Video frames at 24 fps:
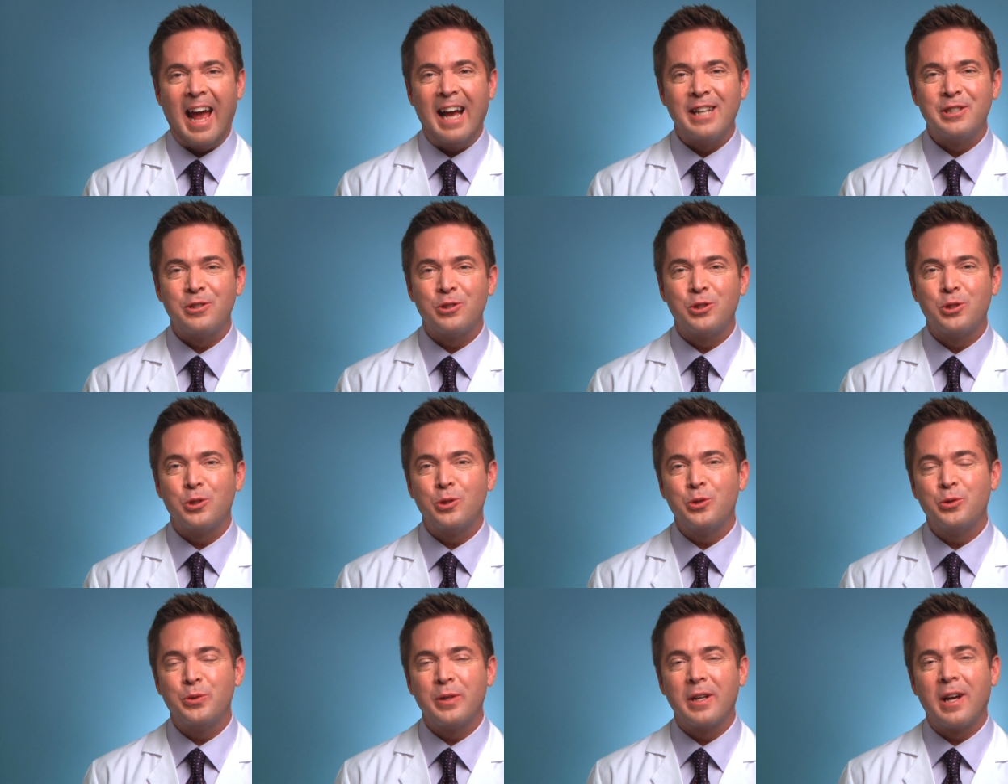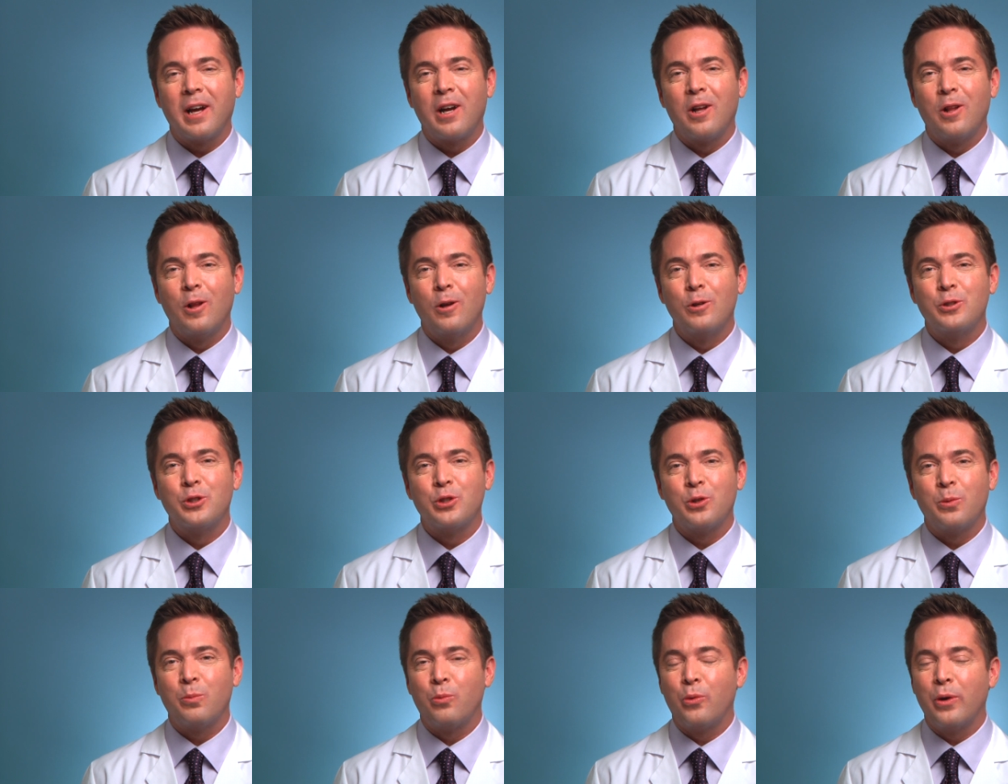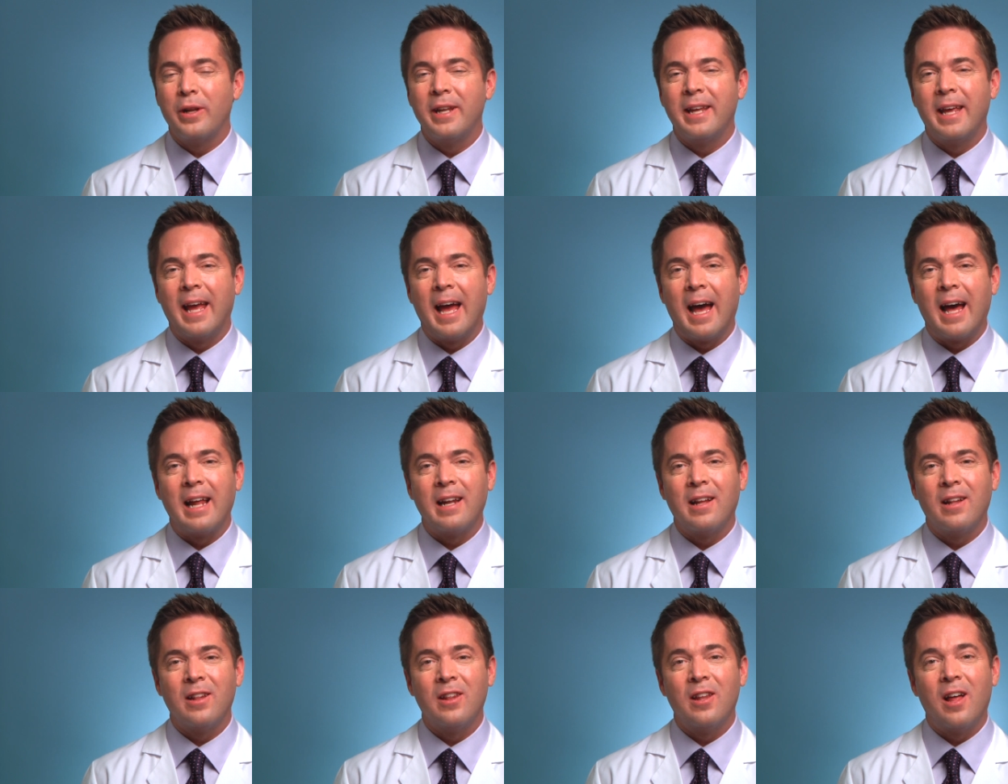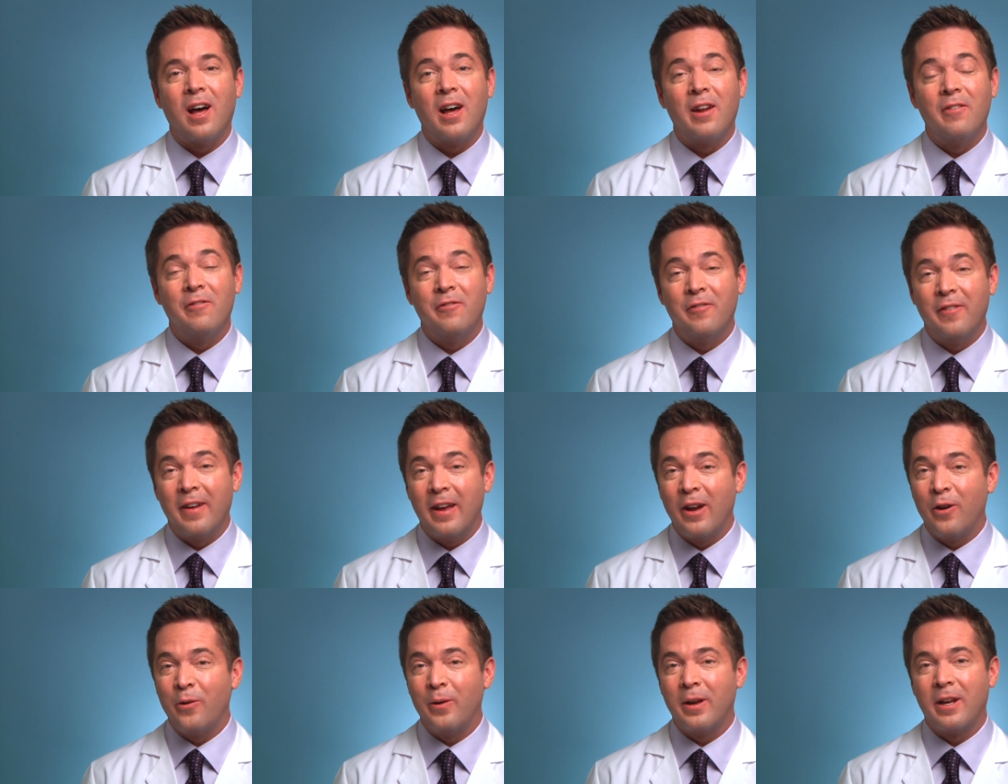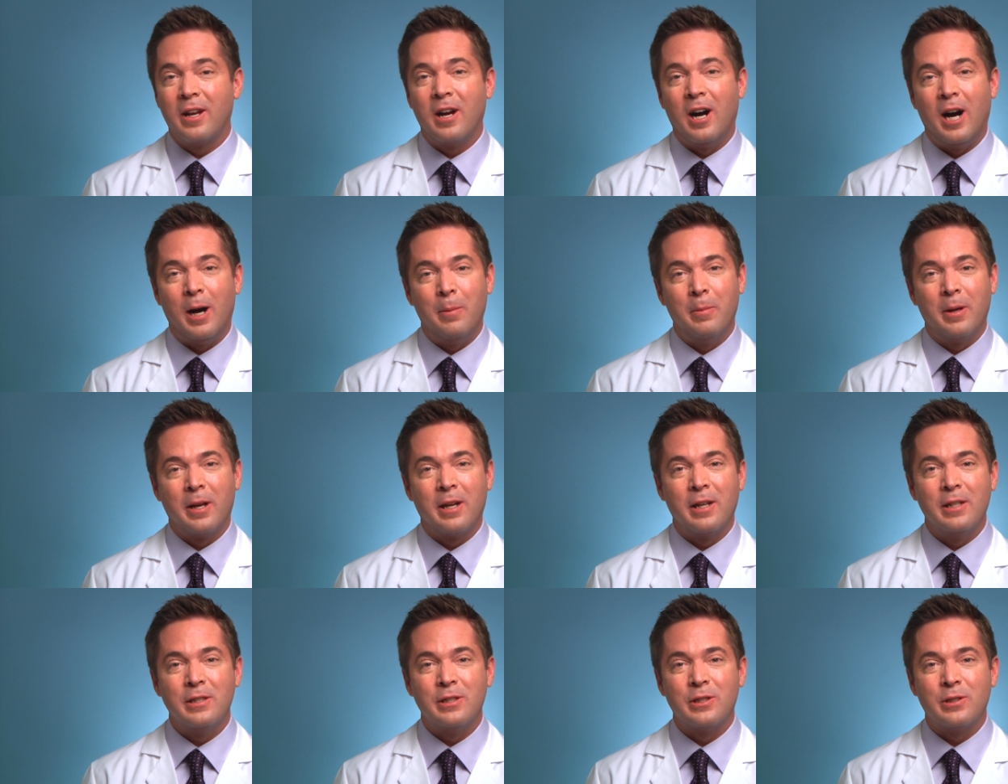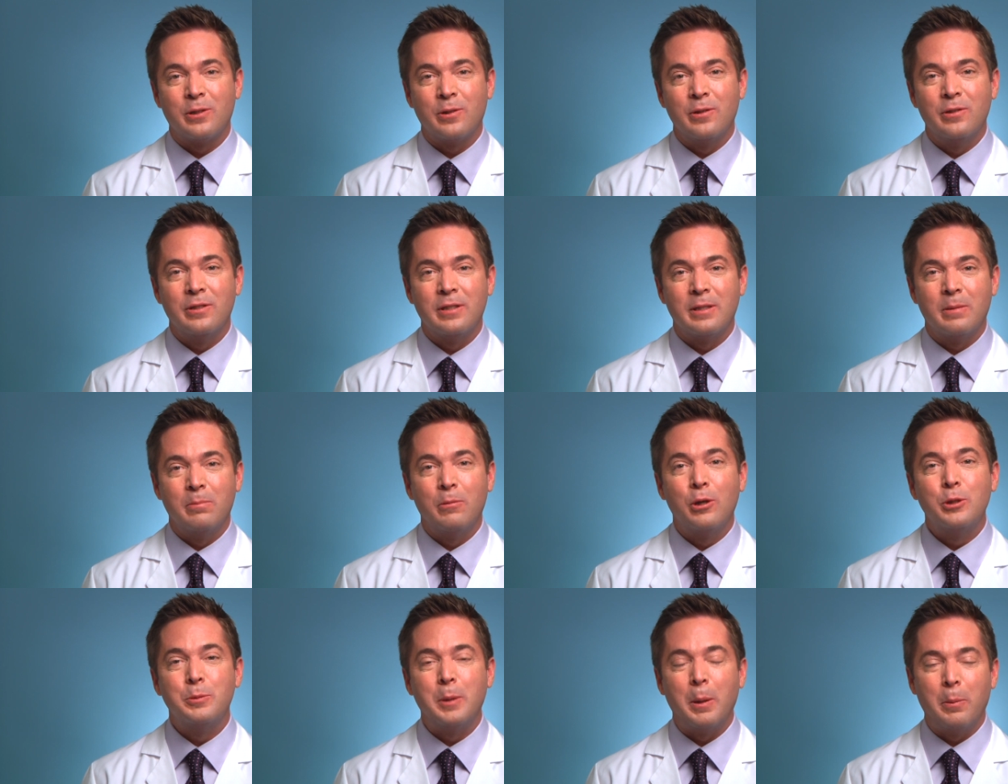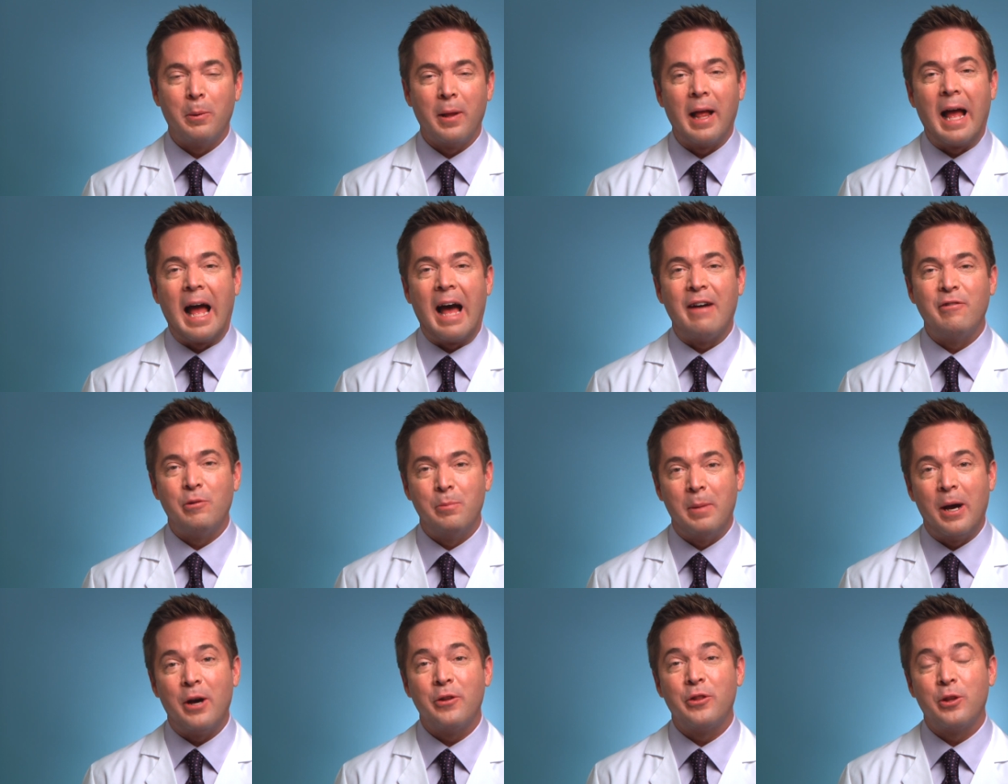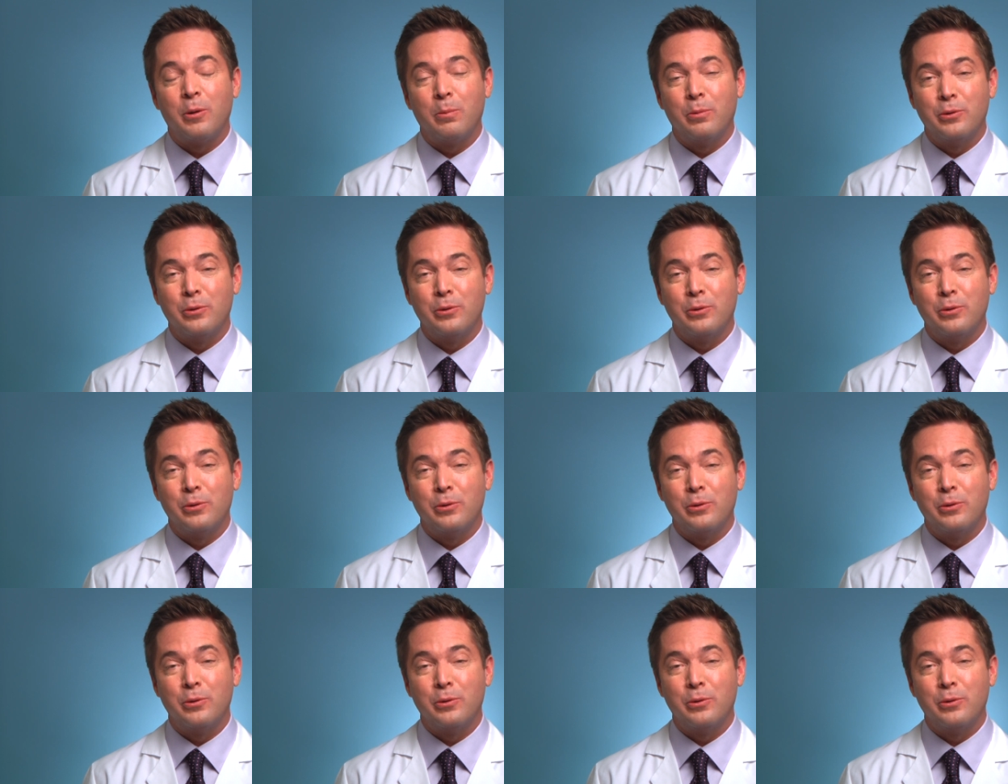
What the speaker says: As her surgery got closer, Brittany had a lot of very common concerns that most people have about their